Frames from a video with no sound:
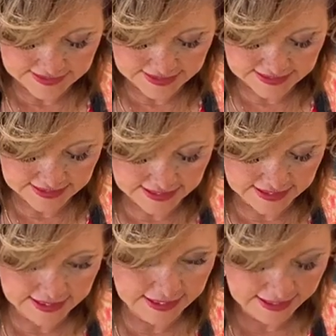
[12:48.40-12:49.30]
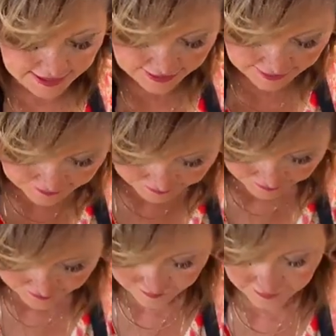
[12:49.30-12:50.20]
seasoning in here
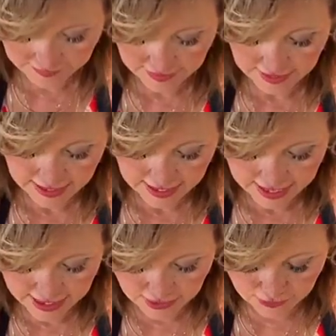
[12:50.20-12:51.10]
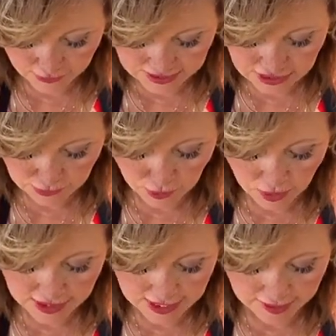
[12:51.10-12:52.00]
and you're going to
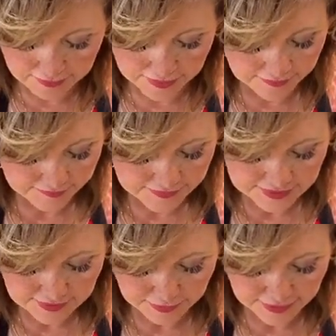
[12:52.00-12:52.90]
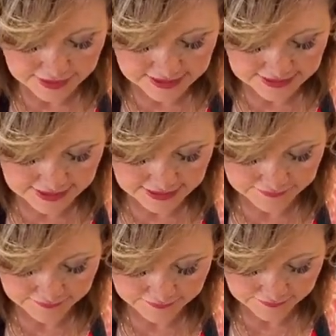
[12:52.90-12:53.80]
roll it up, super
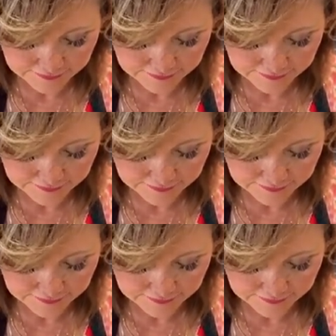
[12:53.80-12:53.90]
easy.